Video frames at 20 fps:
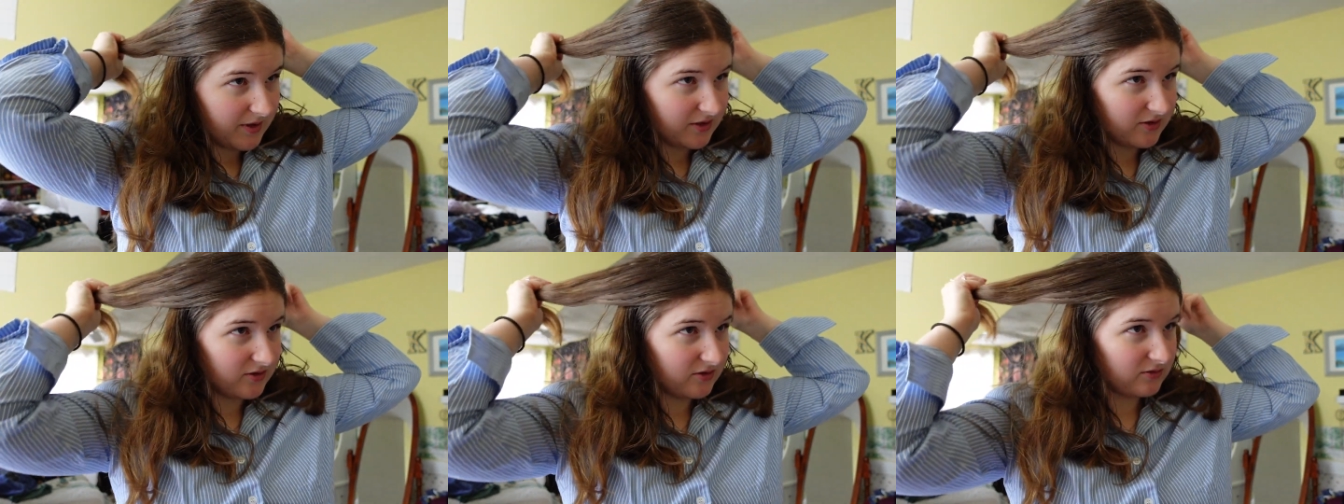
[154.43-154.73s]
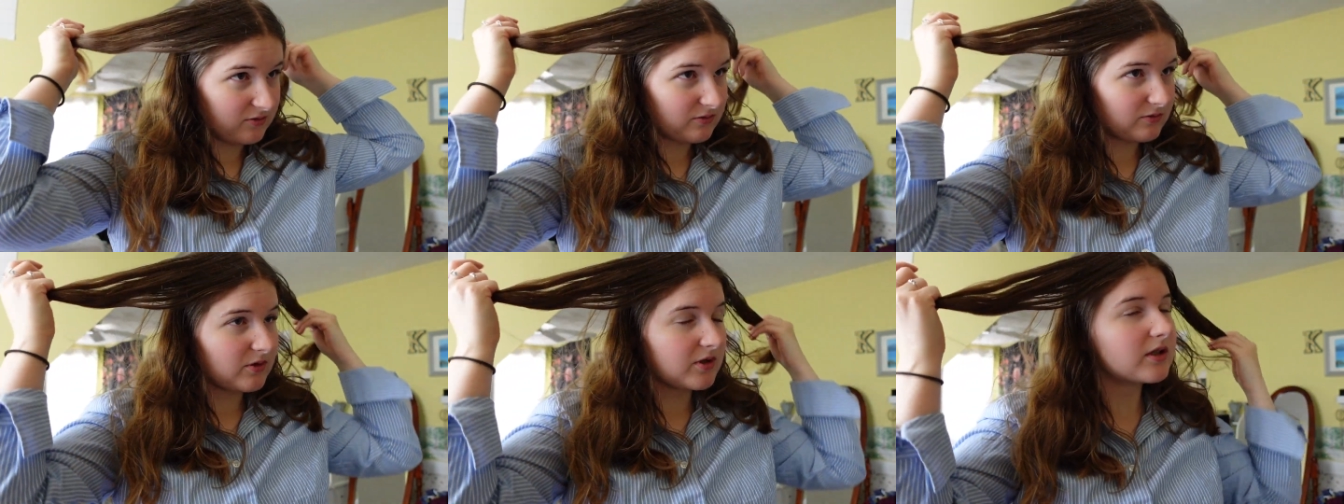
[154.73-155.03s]
I do
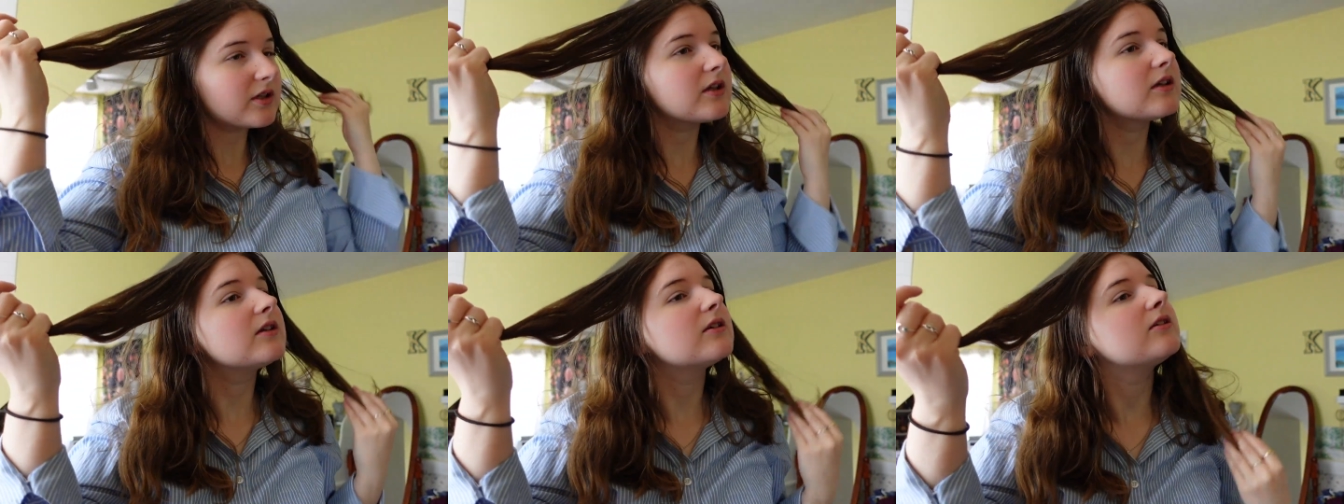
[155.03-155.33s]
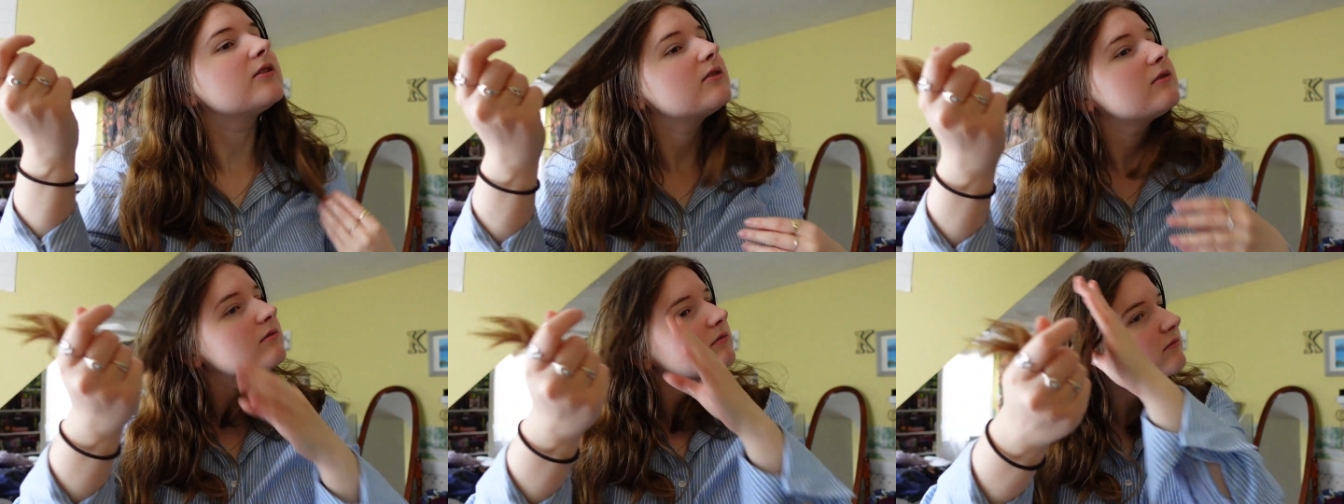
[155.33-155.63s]
wanna
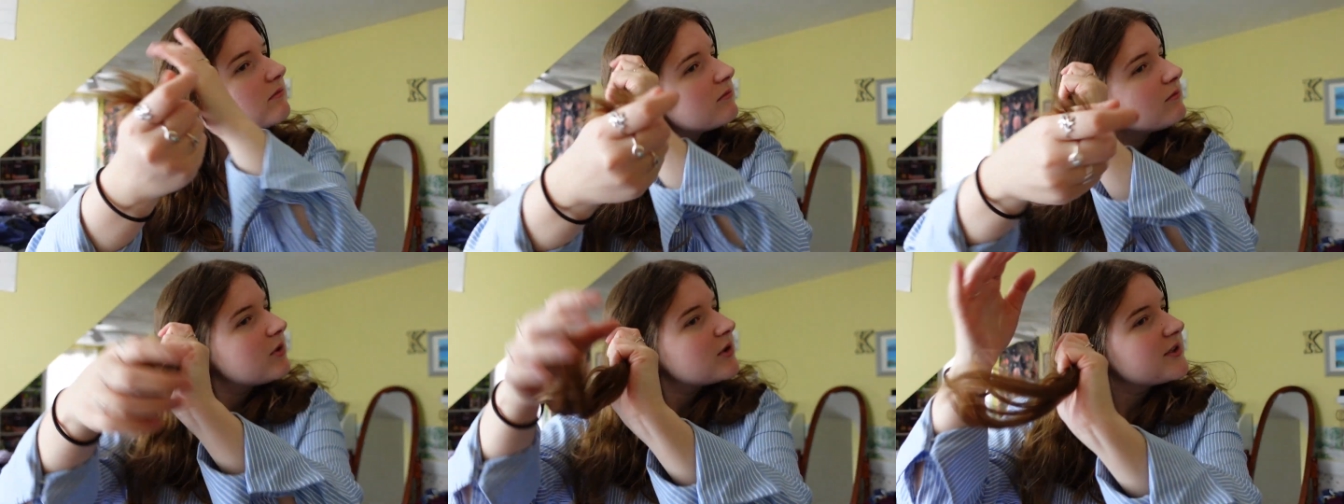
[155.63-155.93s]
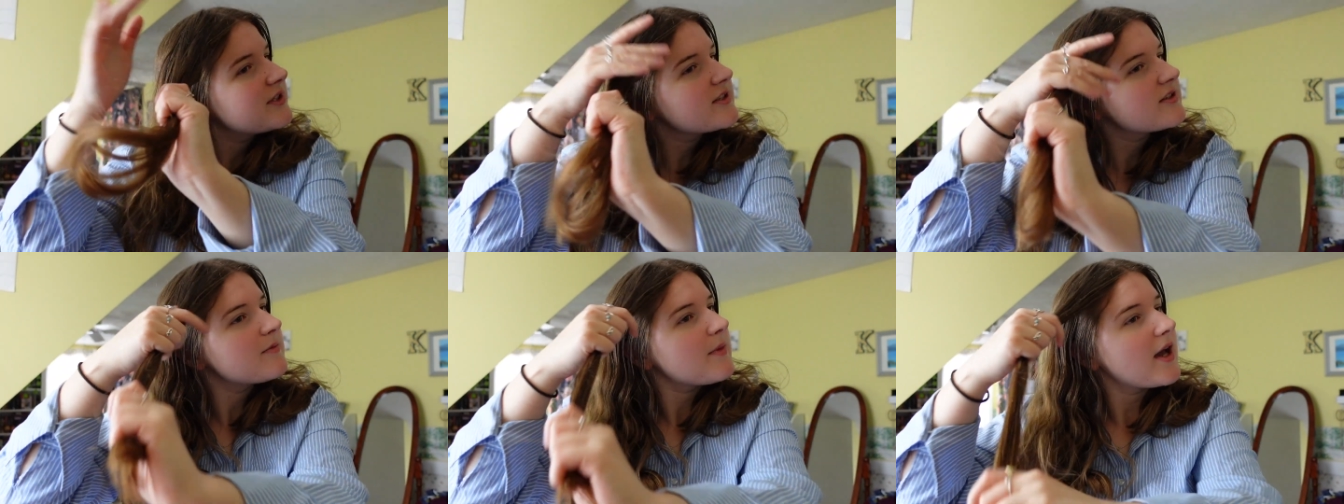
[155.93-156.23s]
put
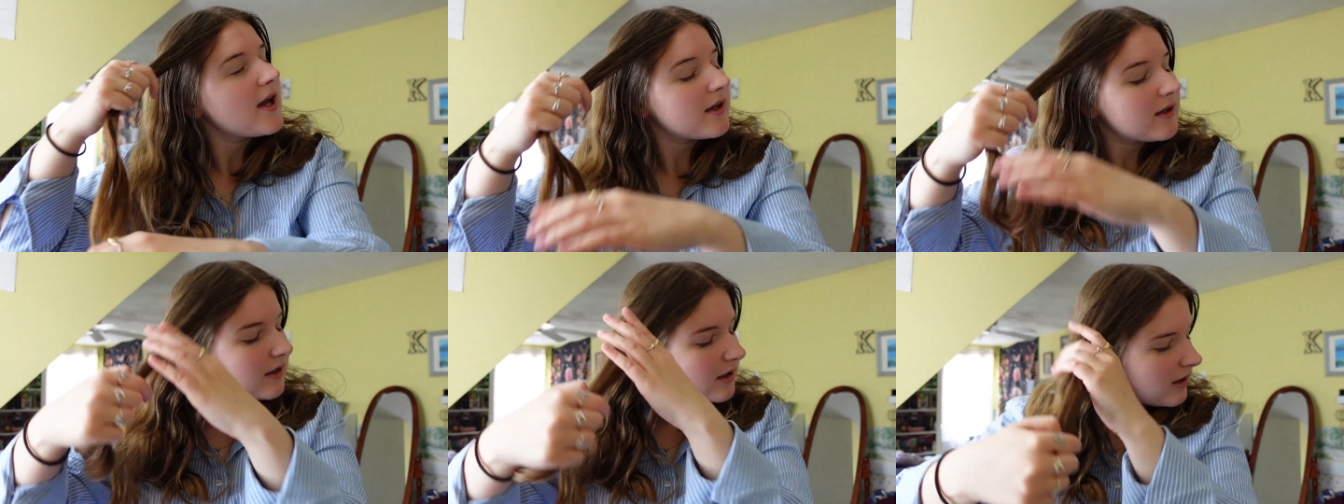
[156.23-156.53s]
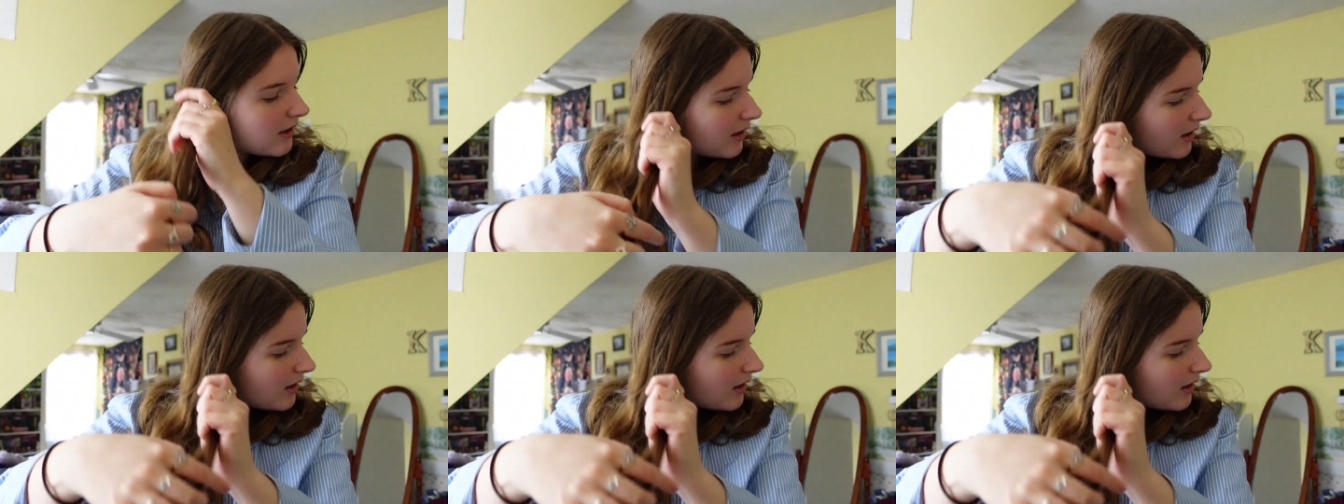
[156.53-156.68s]
this back.